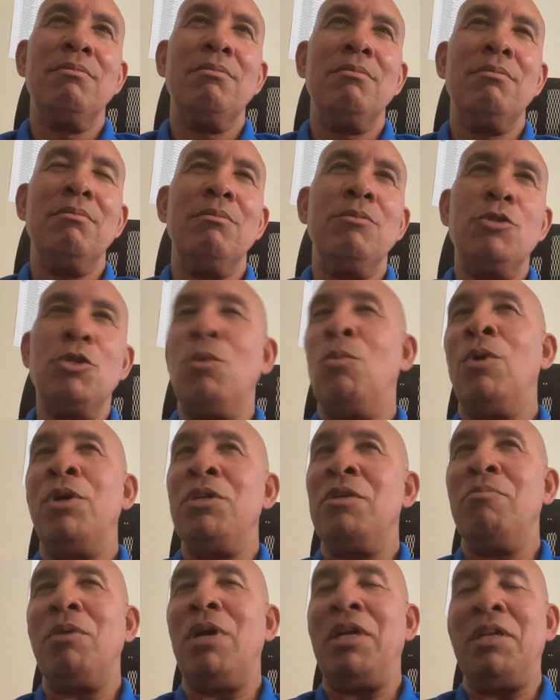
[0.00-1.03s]
and so
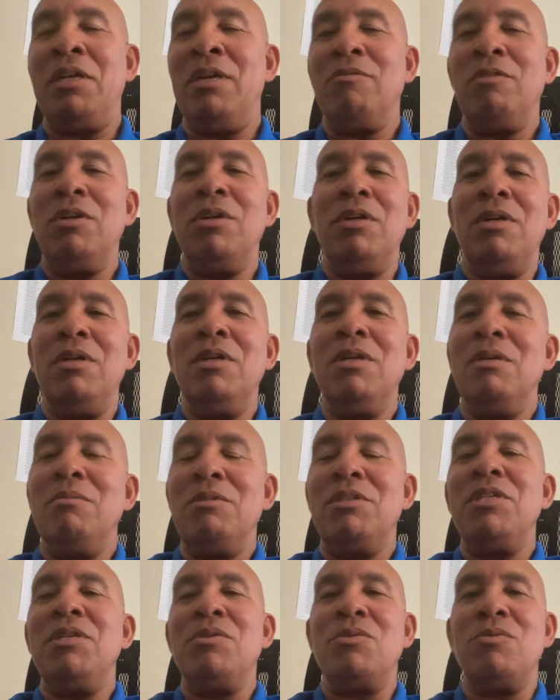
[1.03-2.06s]
one you probably never heard of her,
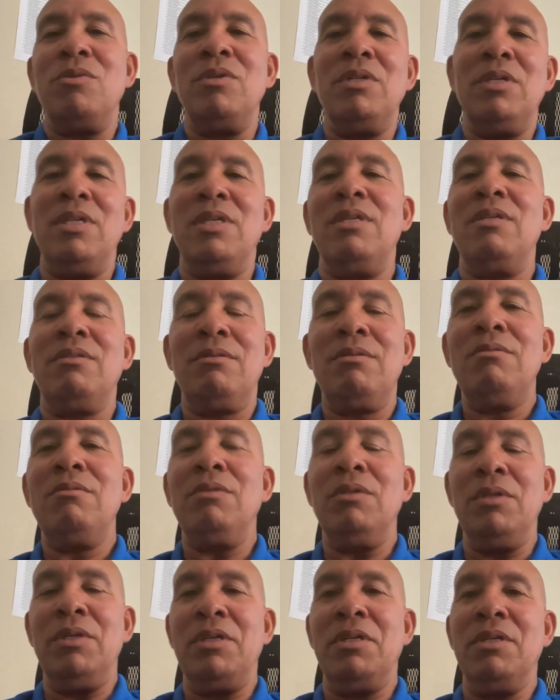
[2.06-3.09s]
but she was really,
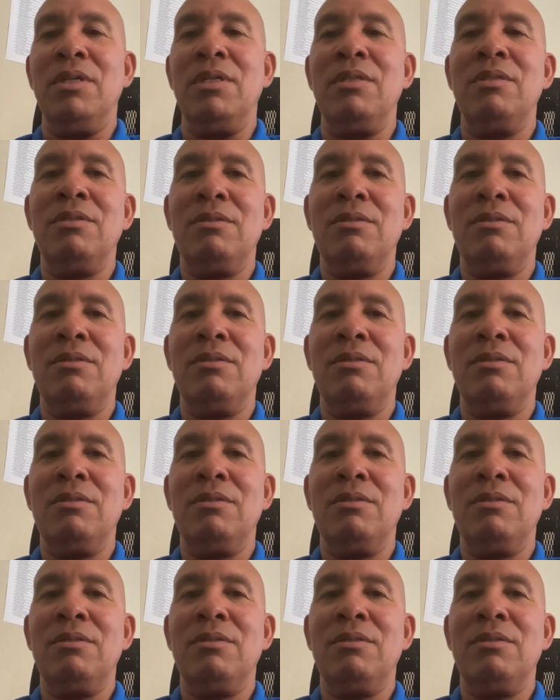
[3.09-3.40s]
really good.